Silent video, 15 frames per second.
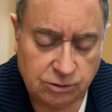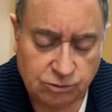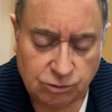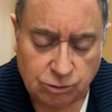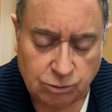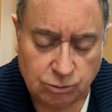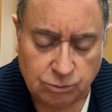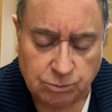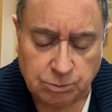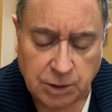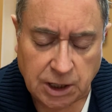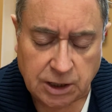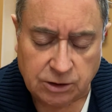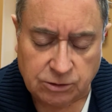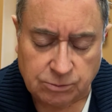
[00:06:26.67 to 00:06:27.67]
to
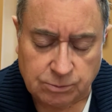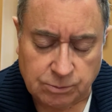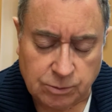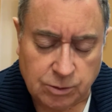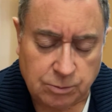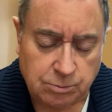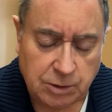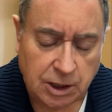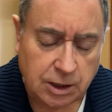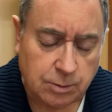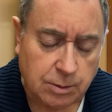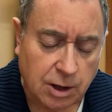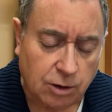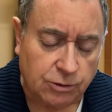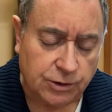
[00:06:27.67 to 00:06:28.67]
make
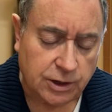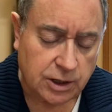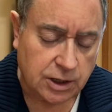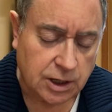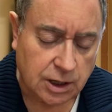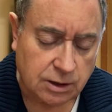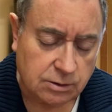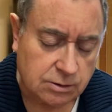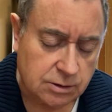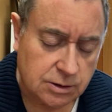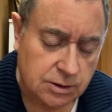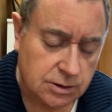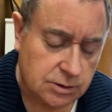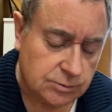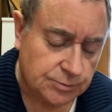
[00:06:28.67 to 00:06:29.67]
him healthy again.
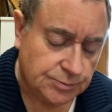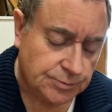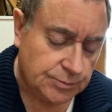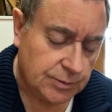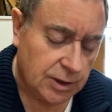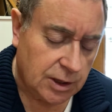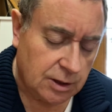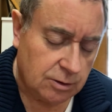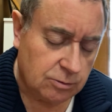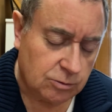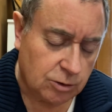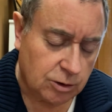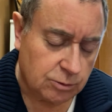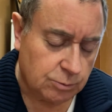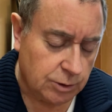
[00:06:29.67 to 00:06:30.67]

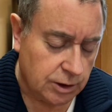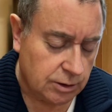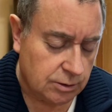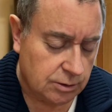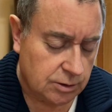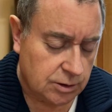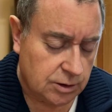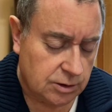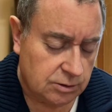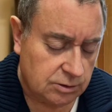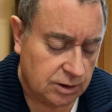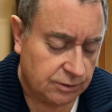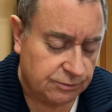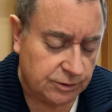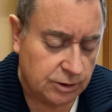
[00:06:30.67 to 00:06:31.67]
Lord, we
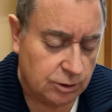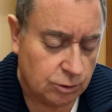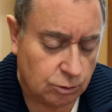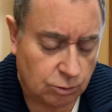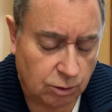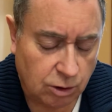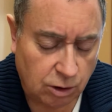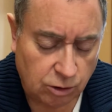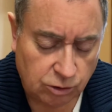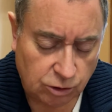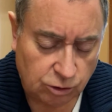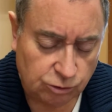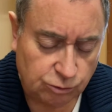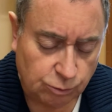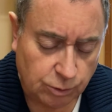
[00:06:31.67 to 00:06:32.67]
lift to you all
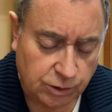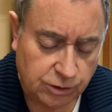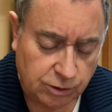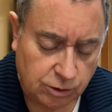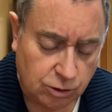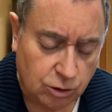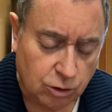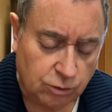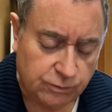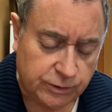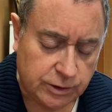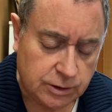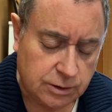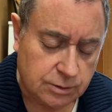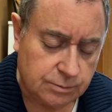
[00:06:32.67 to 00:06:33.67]
those with
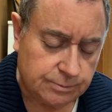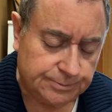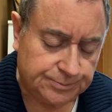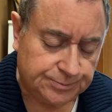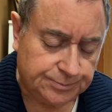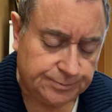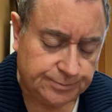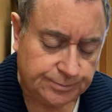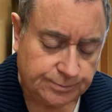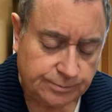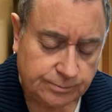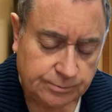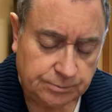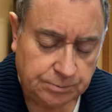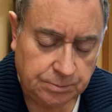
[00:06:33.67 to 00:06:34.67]
COVID
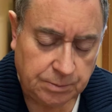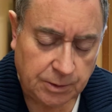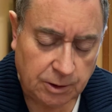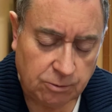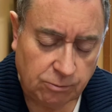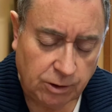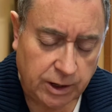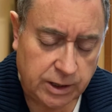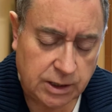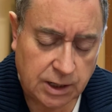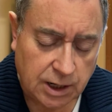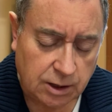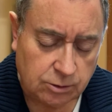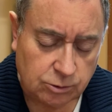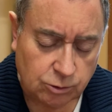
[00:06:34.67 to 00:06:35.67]
right
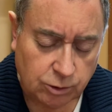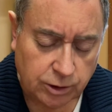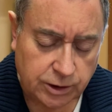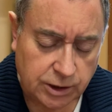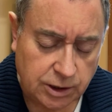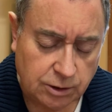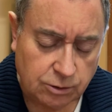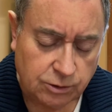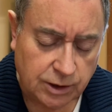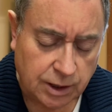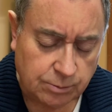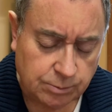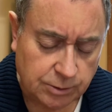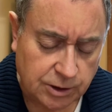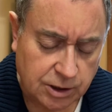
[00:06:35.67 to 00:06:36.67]
now. Lord, heal
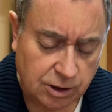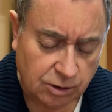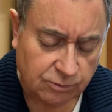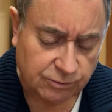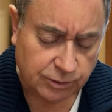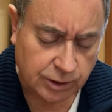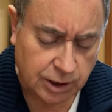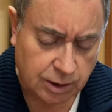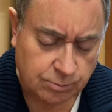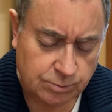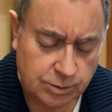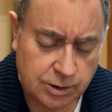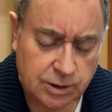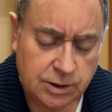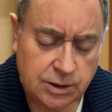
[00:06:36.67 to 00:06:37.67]
them, care for them,
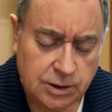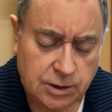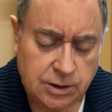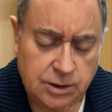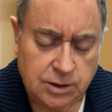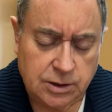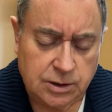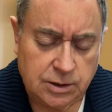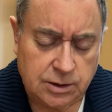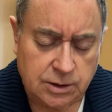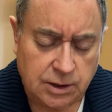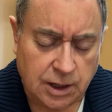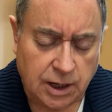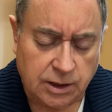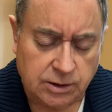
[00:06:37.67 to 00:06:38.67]

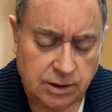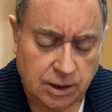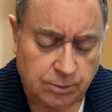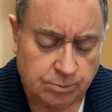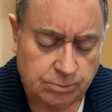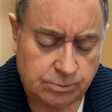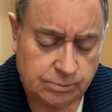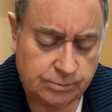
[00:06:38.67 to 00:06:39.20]
guide them.